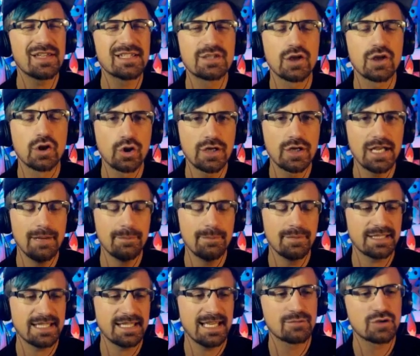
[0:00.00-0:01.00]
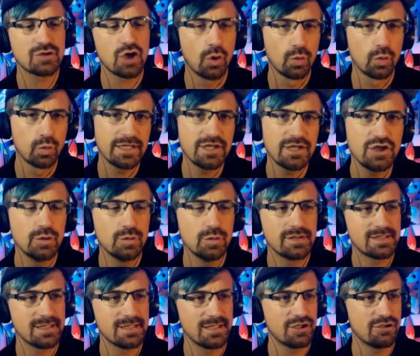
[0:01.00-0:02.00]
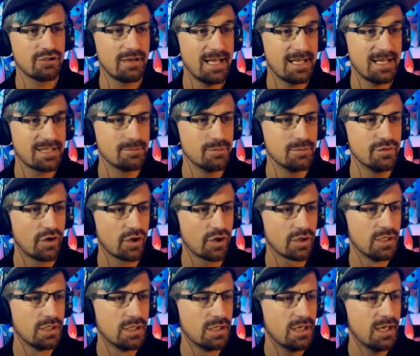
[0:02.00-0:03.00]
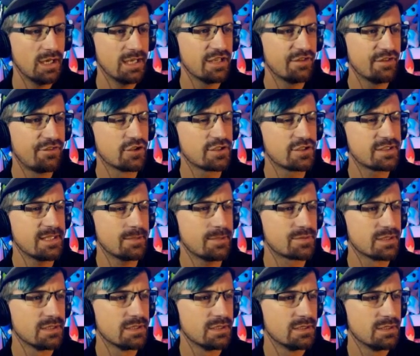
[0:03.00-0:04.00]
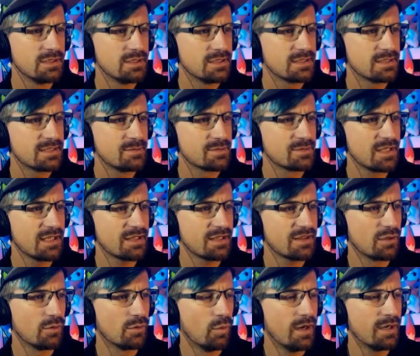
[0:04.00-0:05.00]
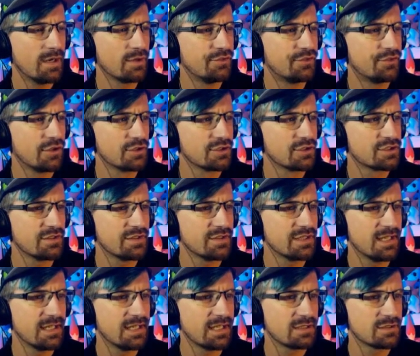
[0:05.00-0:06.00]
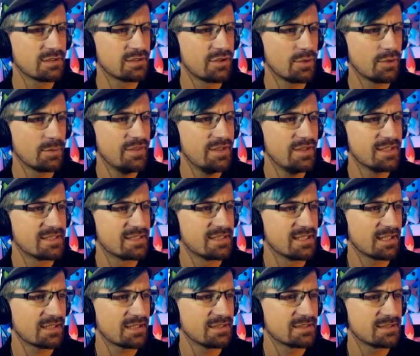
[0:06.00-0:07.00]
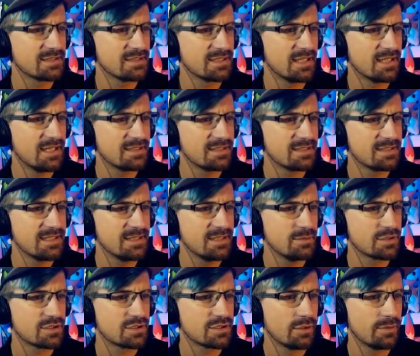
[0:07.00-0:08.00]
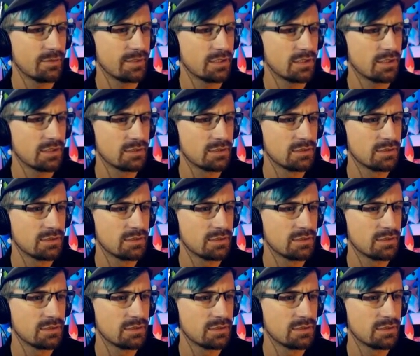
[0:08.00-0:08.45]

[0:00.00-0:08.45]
to look at, but the game's holding you until you're allowed to move on. I hear footsteps. Seems like there are wild dogs on the island, though in this darkness, it's hard to see what's going on.